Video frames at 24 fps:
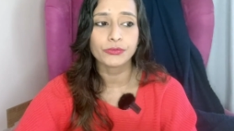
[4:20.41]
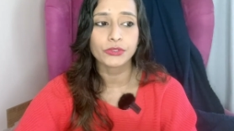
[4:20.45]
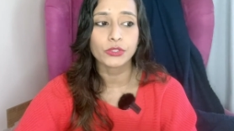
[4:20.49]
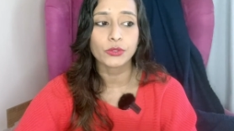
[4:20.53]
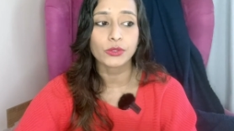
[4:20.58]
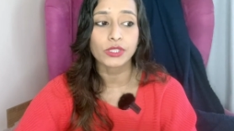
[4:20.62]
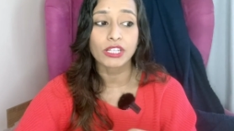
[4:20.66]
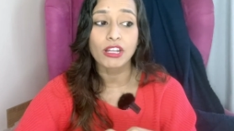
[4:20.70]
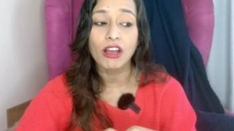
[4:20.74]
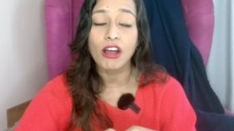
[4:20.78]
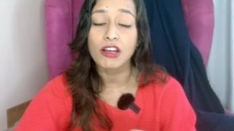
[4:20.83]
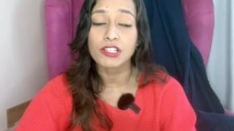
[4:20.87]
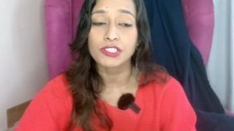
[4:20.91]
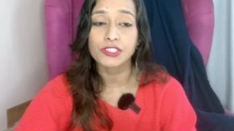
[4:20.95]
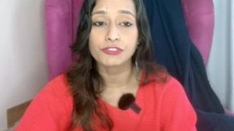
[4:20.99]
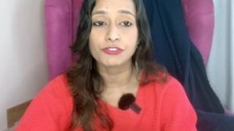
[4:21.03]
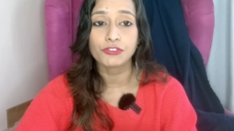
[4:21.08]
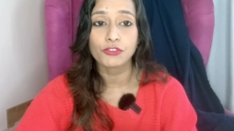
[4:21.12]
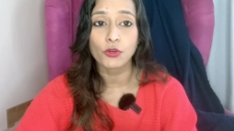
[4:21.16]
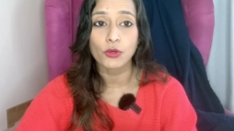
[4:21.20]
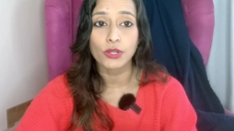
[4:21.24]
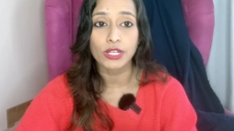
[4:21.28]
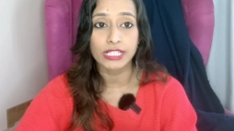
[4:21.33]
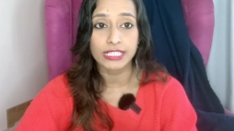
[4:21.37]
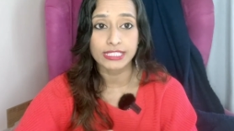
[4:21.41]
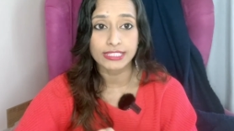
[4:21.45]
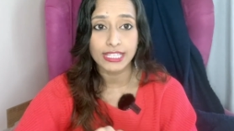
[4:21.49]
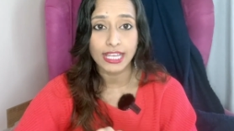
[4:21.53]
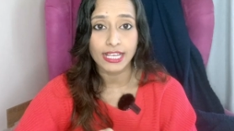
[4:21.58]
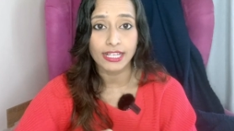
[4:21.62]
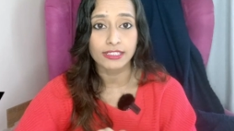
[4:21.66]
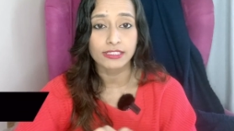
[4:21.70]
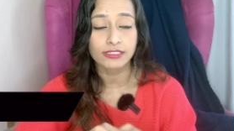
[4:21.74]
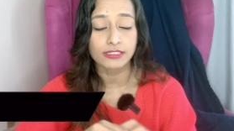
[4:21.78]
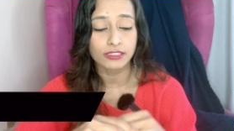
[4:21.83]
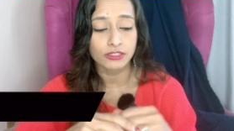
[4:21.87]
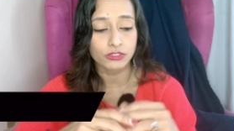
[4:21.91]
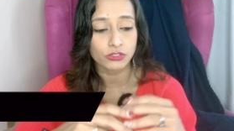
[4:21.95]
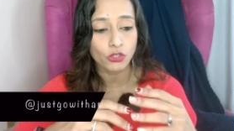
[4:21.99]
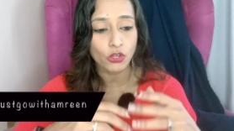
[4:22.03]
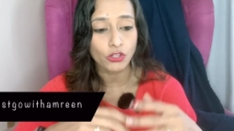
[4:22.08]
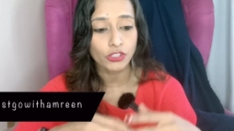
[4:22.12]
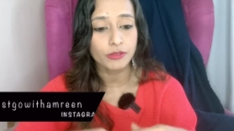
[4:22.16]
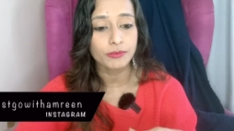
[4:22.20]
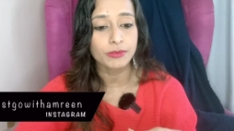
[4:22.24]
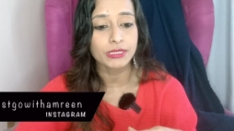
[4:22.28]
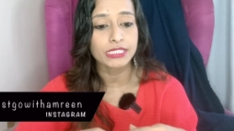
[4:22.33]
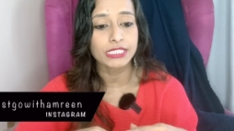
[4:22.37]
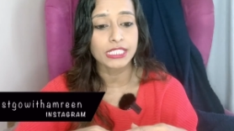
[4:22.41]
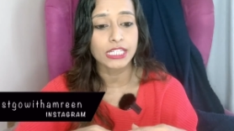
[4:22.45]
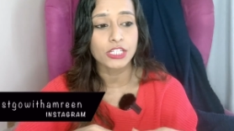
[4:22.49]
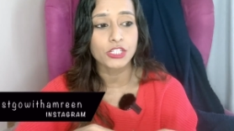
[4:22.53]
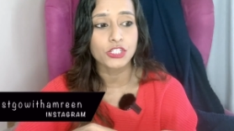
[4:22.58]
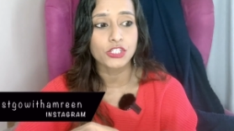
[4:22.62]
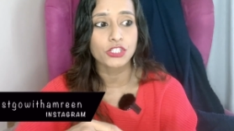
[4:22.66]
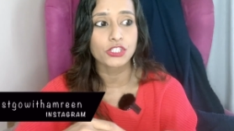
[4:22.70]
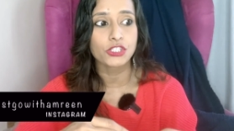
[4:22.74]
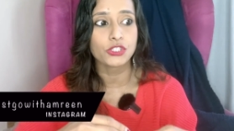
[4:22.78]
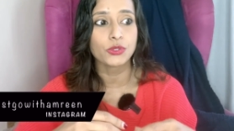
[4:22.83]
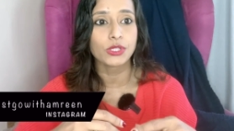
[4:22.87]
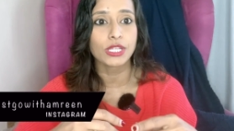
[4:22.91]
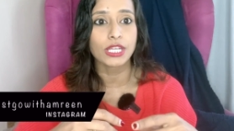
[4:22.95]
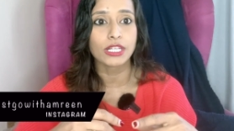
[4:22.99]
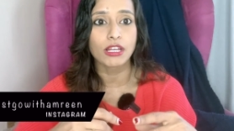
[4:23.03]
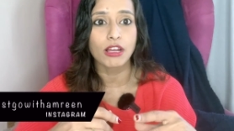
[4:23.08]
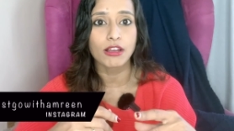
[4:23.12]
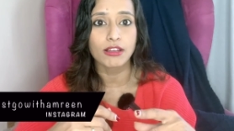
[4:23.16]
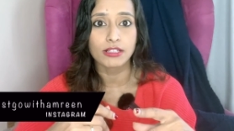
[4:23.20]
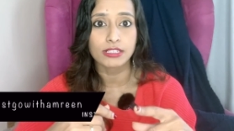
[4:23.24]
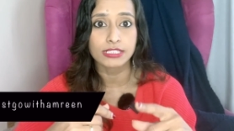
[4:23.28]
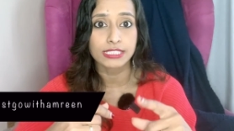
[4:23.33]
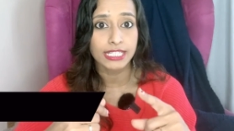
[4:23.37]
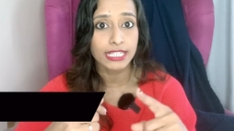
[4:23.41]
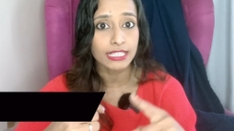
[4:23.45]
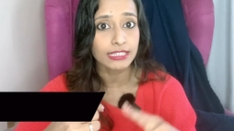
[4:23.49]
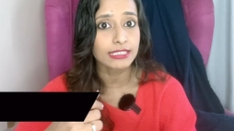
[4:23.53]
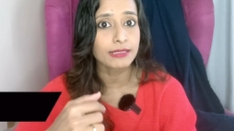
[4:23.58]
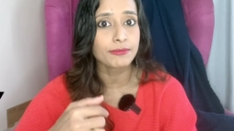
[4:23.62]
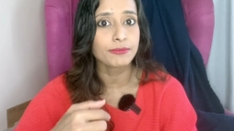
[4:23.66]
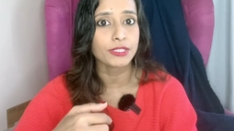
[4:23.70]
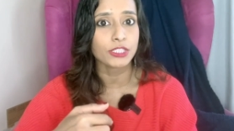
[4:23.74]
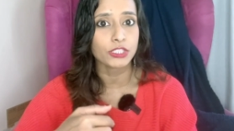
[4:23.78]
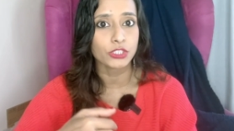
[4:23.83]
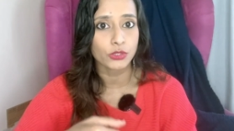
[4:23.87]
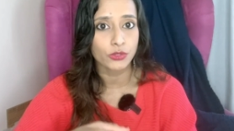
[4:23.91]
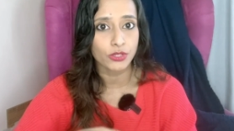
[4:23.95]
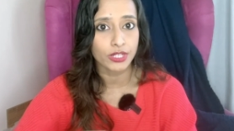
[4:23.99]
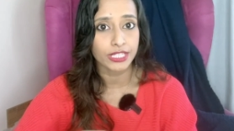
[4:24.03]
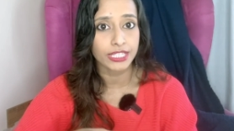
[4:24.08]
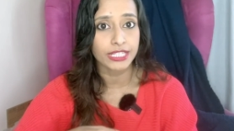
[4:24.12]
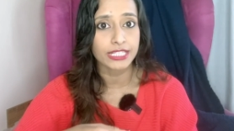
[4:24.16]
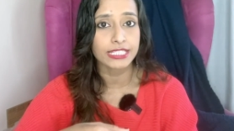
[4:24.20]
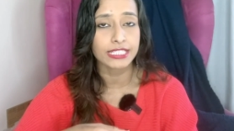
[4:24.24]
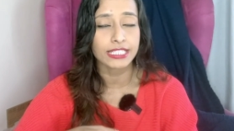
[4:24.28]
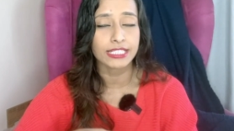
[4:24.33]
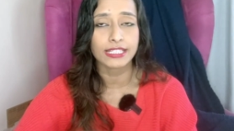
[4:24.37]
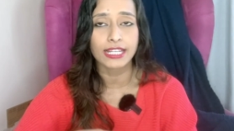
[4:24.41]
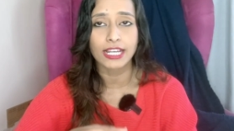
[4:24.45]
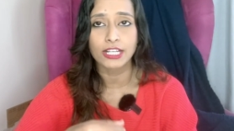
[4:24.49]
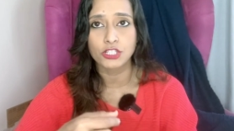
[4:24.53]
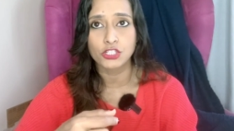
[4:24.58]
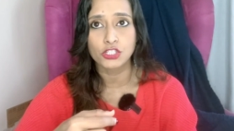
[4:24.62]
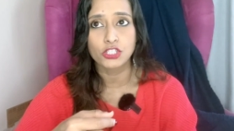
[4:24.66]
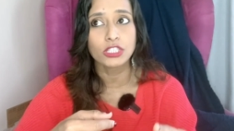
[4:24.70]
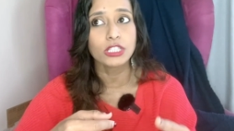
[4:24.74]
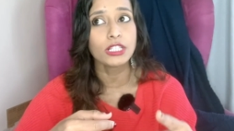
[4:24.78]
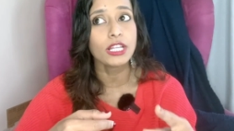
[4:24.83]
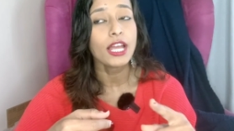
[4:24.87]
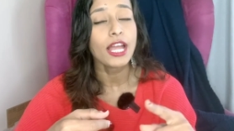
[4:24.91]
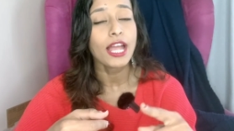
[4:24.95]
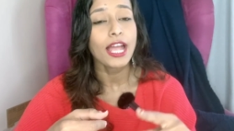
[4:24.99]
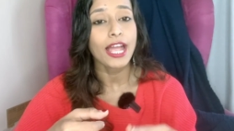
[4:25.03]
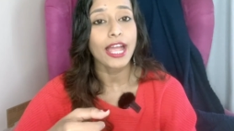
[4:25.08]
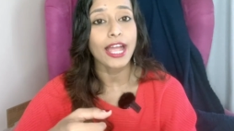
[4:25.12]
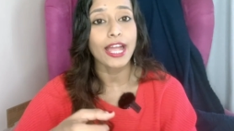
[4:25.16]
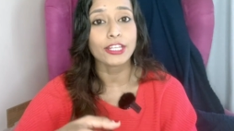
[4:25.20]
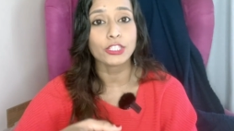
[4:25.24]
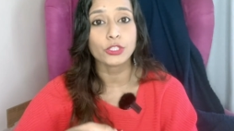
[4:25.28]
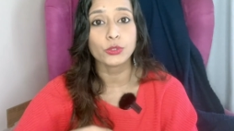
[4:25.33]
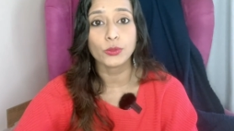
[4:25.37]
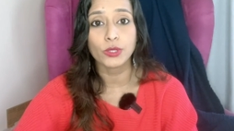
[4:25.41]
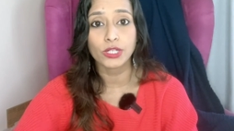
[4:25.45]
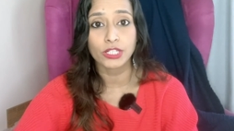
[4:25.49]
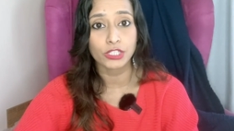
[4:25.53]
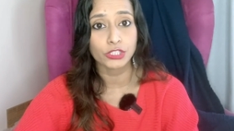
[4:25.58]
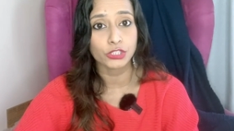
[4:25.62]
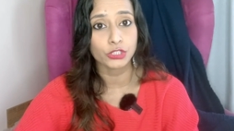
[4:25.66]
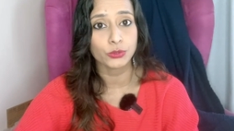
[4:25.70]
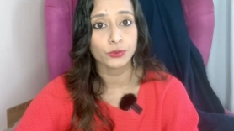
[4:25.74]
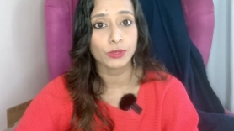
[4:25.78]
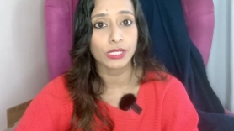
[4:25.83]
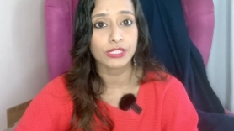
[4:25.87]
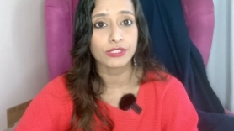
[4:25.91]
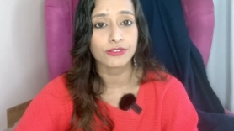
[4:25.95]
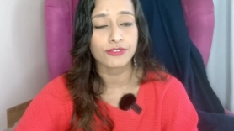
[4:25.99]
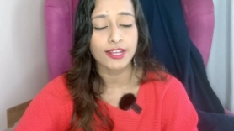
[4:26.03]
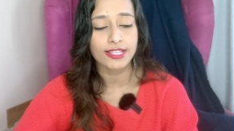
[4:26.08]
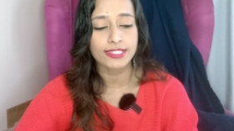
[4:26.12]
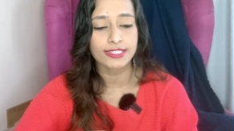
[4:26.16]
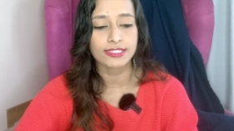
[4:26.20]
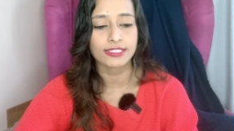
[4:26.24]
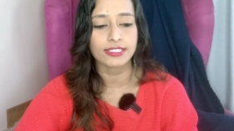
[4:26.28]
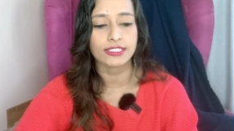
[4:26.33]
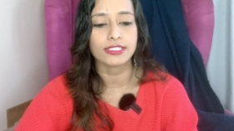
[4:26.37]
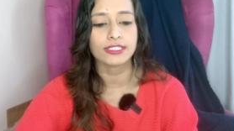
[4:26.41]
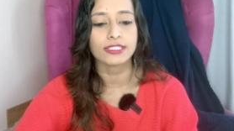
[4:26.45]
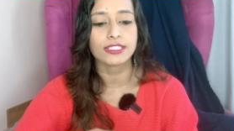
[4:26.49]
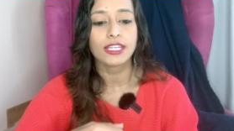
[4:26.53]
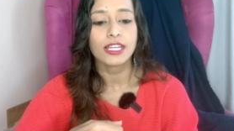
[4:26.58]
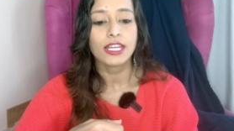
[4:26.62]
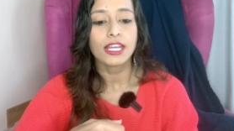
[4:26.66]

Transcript: You can ask for exact documentation. You can tell them that you're an Indian national and you are a UAE resident.